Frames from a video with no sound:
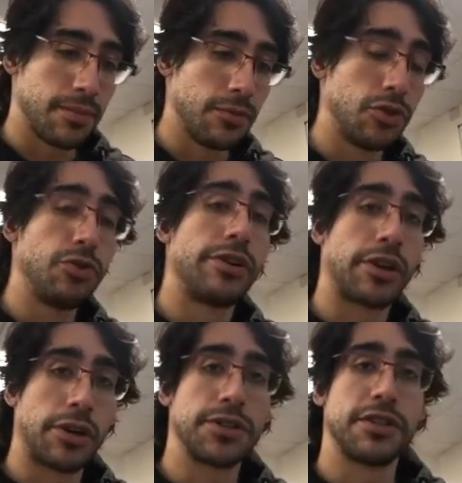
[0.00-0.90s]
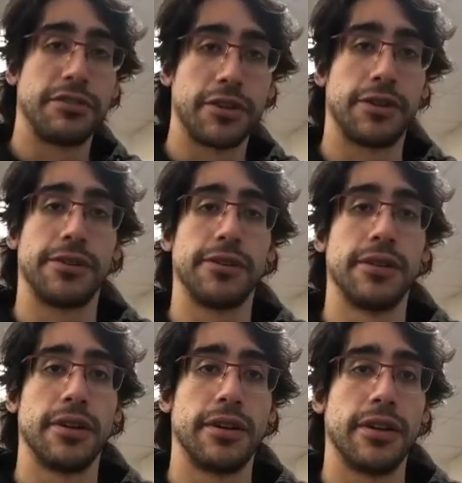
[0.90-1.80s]
do a recursive call
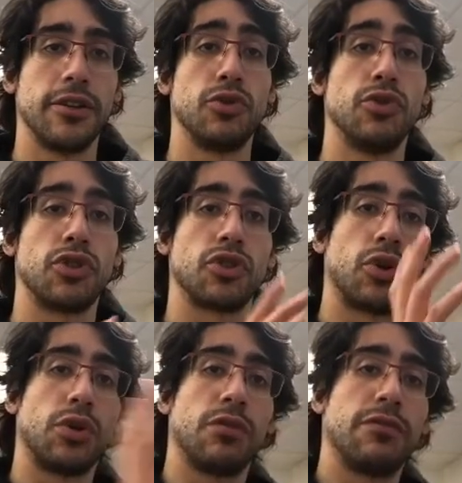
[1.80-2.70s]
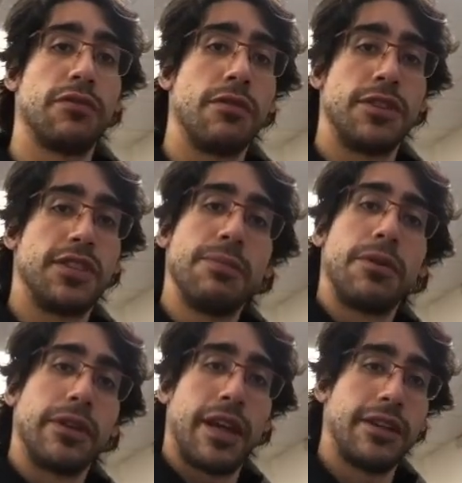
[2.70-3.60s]
to solve the simpler
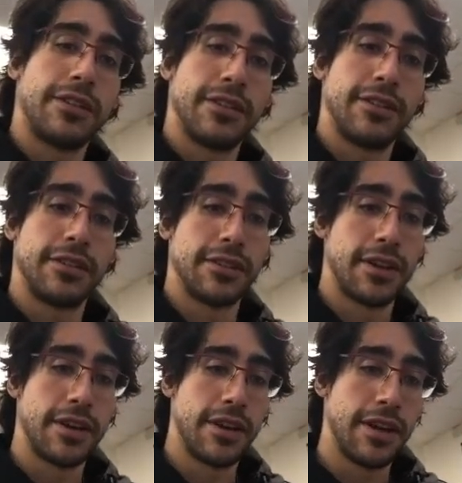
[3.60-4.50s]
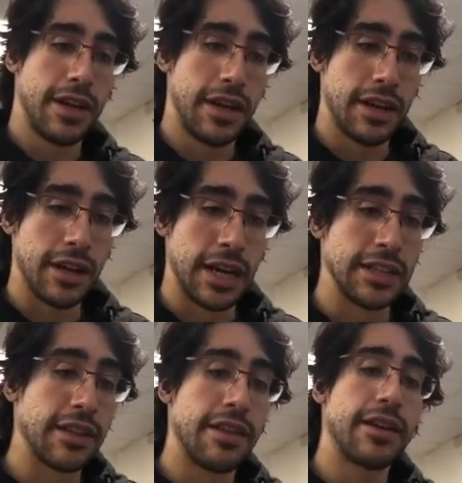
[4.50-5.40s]
cases
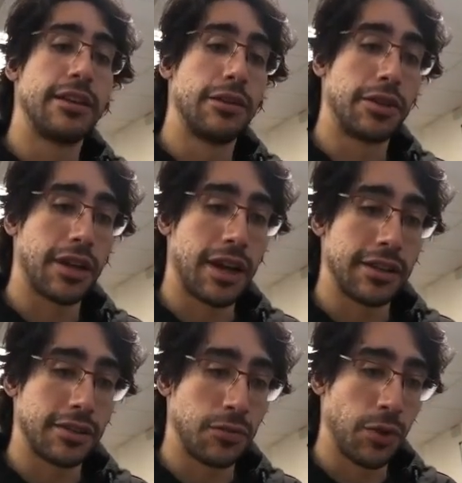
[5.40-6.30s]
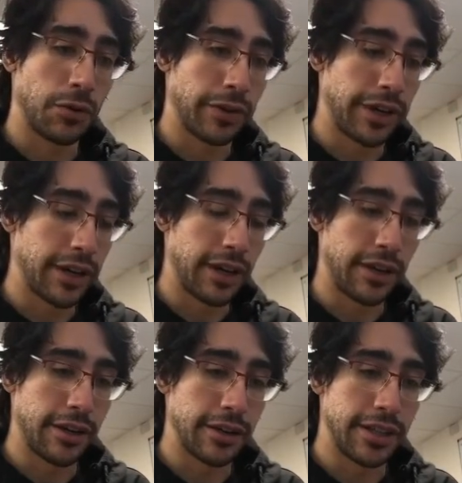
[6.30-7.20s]
and then look at what we're
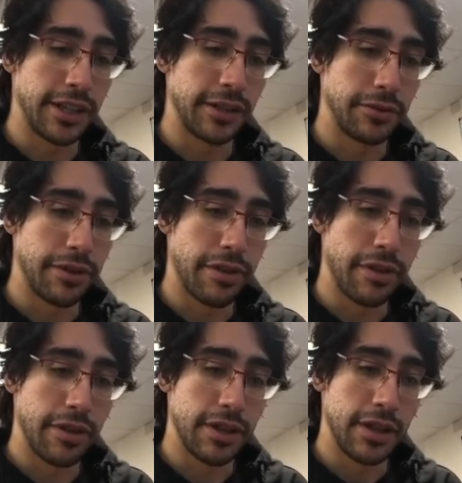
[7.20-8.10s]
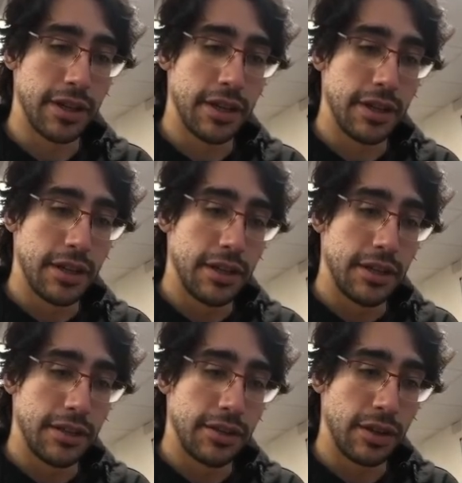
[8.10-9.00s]
dealing with.
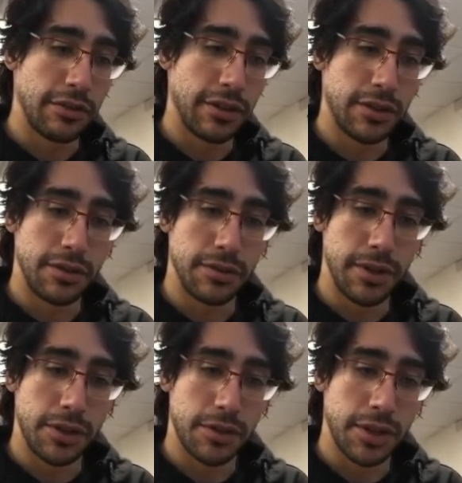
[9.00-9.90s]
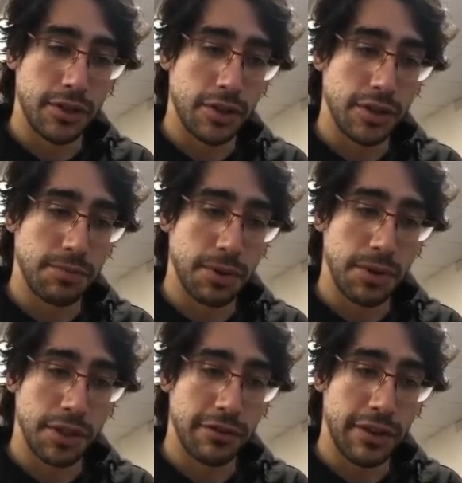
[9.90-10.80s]
So if I do matrix transpose
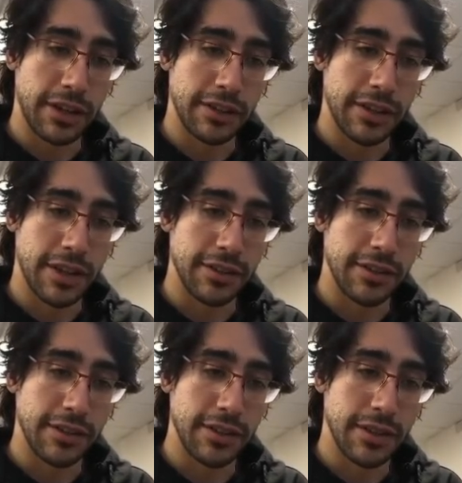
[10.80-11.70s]
of XS,